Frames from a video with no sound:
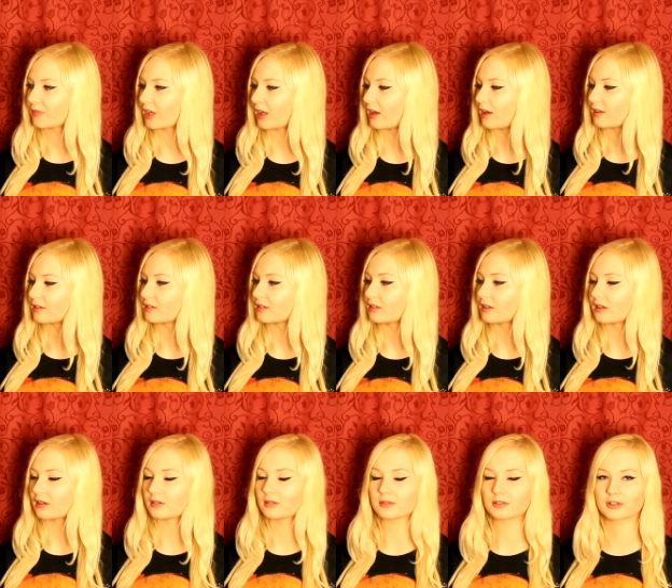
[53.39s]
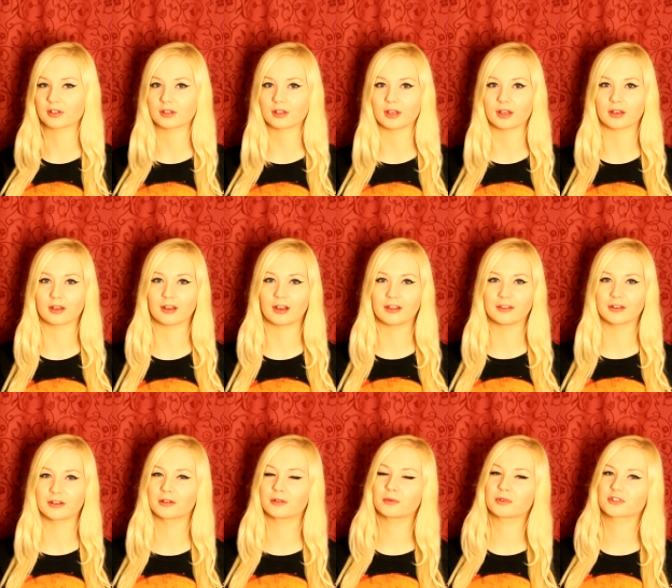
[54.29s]
and, you know, so yeah. And
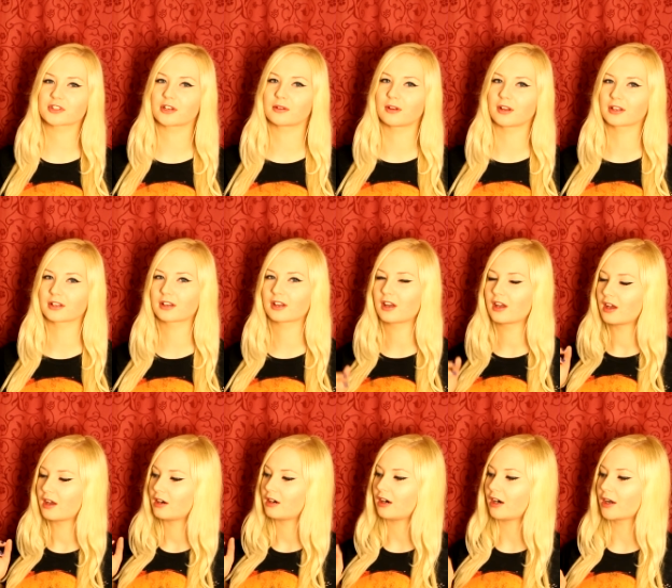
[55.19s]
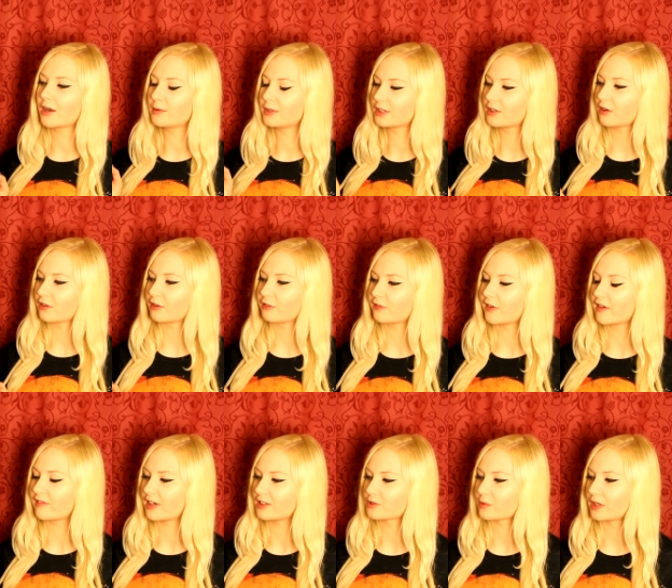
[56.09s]
then I also, like, I only got the
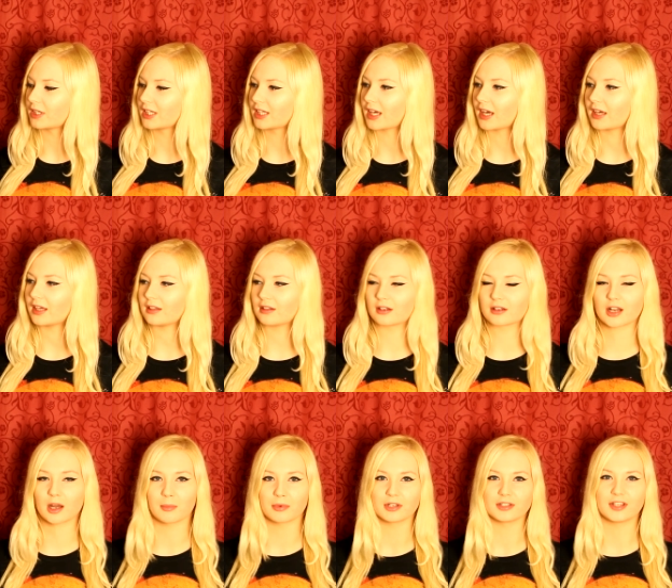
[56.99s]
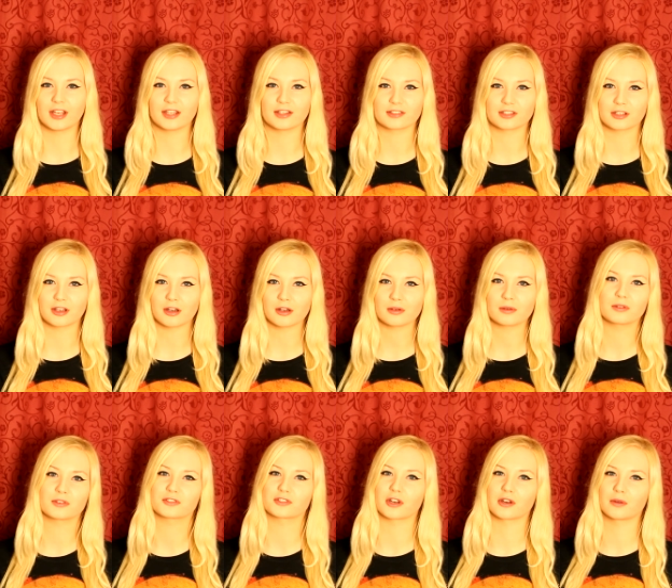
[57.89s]
fifty-eight twenty K a couple of days ago,
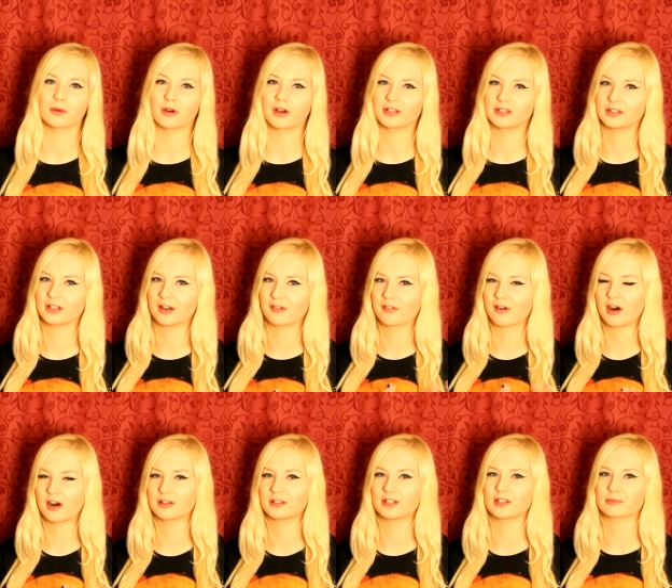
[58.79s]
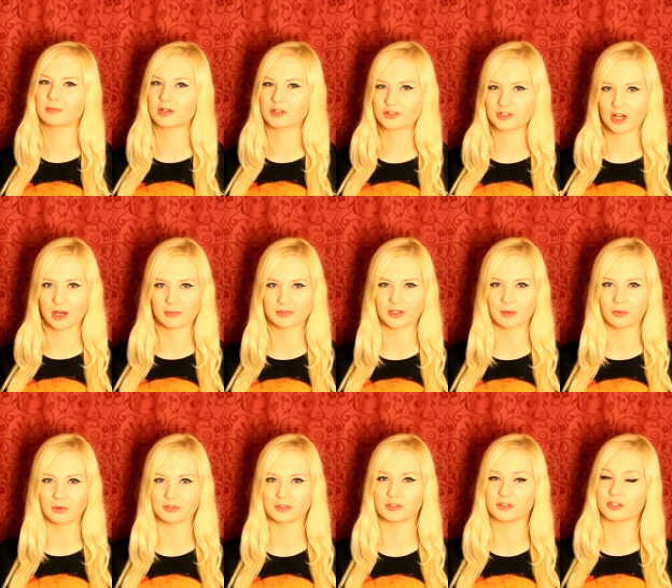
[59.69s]
so I didn't have hardly as much time as I
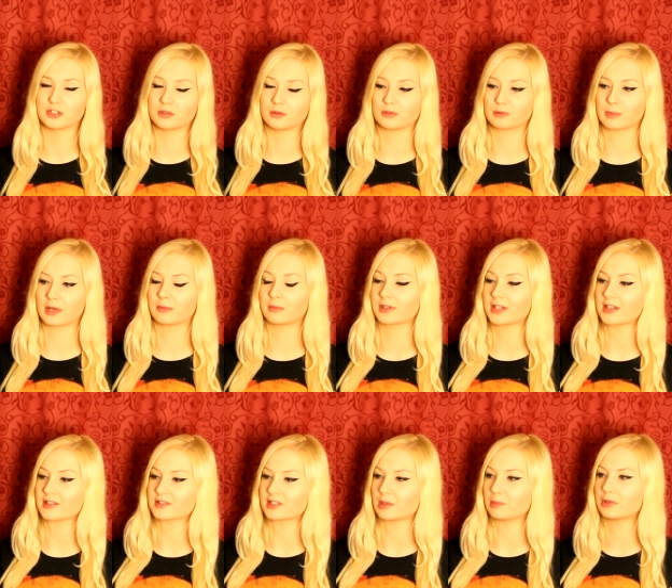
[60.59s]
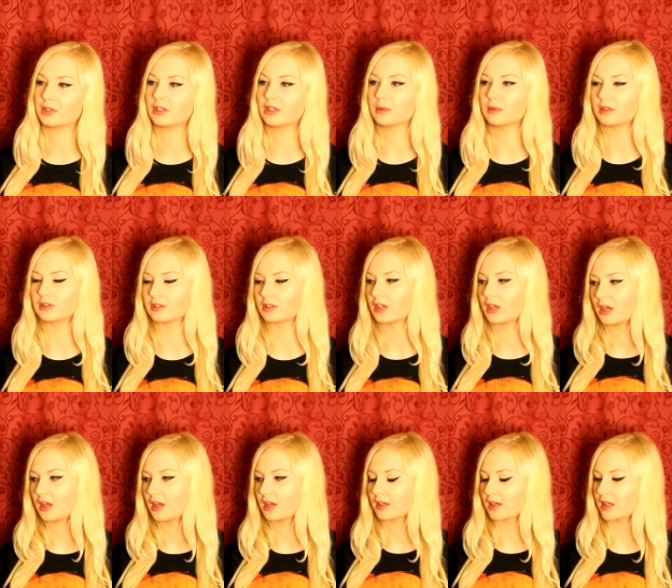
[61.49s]
wanted to spend with that C P U and
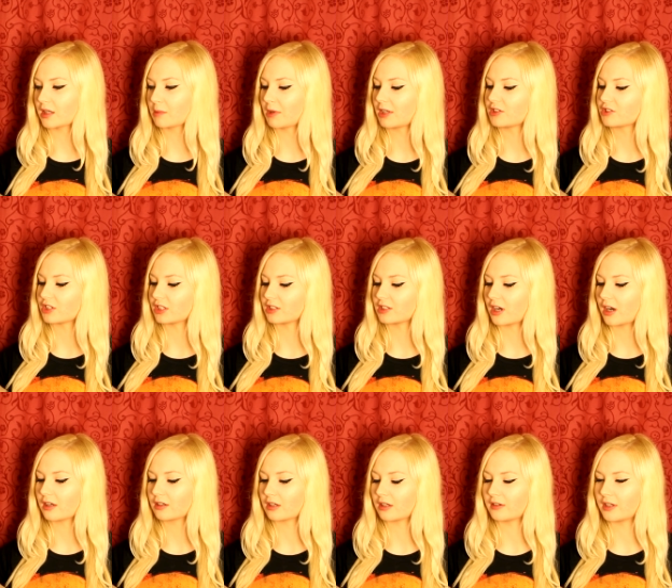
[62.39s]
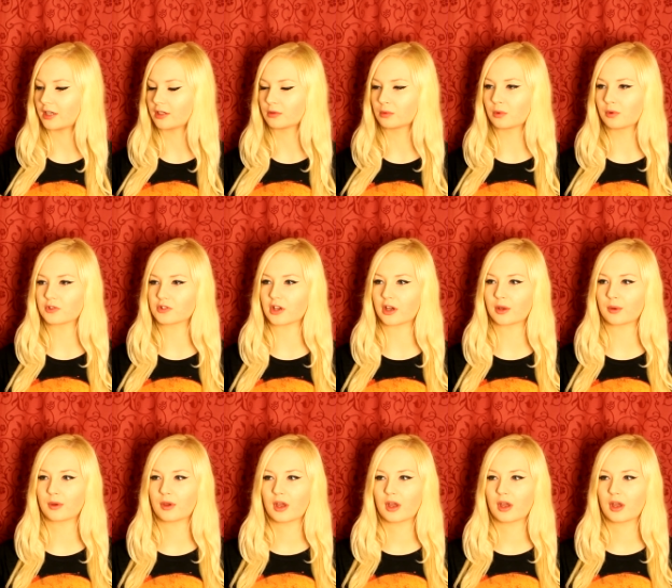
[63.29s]
get the benching done. And then also,